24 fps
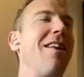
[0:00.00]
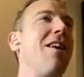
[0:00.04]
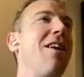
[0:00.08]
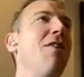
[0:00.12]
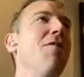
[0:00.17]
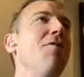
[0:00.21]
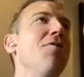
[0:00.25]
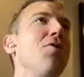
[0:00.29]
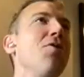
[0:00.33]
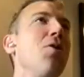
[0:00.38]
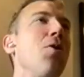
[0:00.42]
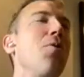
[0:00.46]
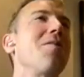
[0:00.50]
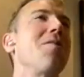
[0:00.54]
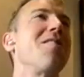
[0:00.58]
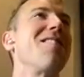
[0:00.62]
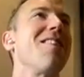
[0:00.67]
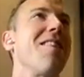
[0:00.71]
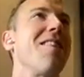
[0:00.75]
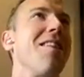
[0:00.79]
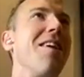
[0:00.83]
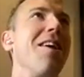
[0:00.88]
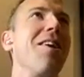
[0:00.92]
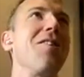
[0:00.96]
And here's
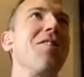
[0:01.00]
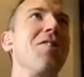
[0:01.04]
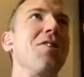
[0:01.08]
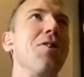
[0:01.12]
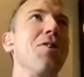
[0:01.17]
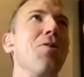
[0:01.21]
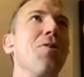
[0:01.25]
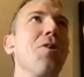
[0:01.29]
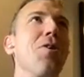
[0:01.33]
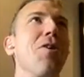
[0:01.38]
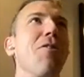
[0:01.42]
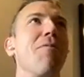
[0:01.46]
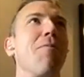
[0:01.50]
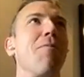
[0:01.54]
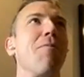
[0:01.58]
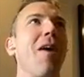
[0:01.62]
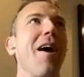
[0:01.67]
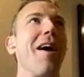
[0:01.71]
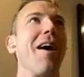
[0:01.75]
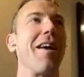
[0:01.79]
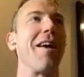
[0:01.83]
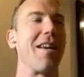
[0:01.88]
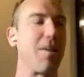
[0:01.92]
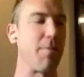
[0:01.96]
always the thing too, and
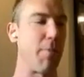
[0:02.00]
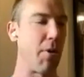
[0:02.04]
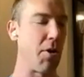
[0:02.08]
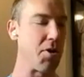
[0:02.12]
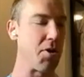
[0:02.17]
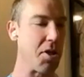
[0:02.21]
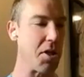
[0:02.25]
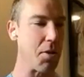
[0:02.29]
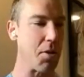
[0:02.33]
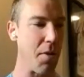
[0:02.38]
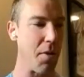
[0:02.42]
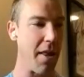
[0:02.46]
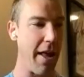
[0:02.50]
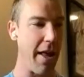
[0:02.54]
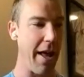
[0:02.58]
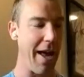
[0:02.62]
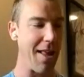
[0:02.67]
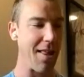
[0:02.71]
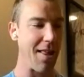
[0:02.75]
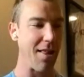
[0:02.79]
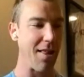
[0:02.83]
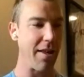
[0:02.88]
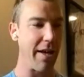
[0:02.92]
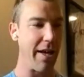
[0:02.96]
you've probably experienced this with
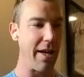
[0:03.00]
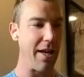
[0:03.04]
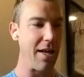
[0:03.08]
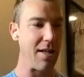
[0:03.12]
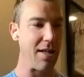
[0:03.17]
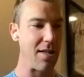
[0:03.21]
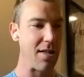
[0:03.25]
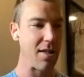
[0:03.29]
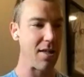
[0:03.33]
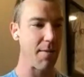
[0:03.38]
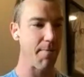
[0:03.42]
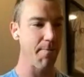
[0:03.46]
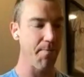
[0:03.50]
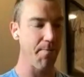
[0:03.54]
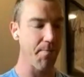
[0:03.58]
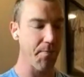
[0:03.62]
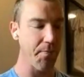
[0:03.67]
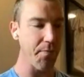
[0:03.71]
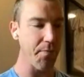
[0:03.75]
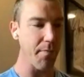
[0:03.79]
athletes